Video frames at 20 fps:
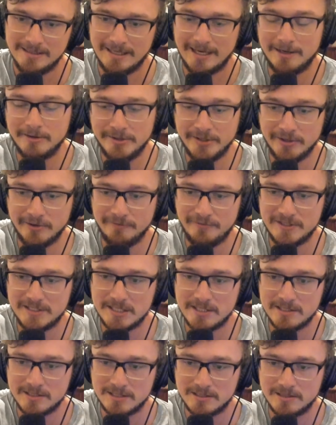I don't know if it's
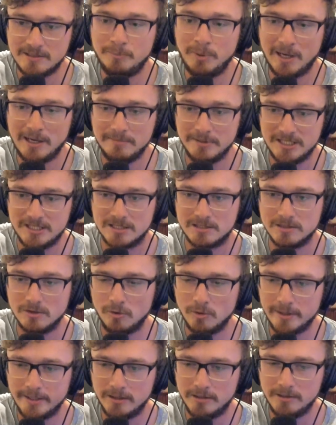his, probably his
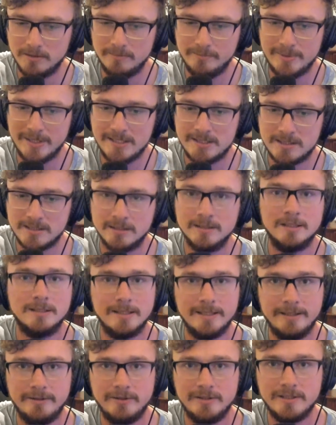lawyer, based on the
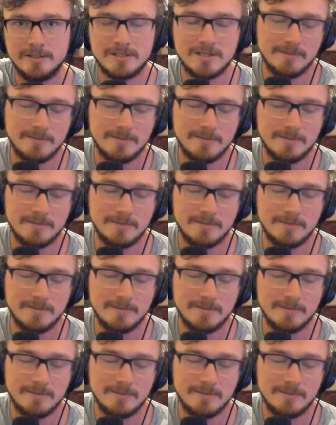lyrics,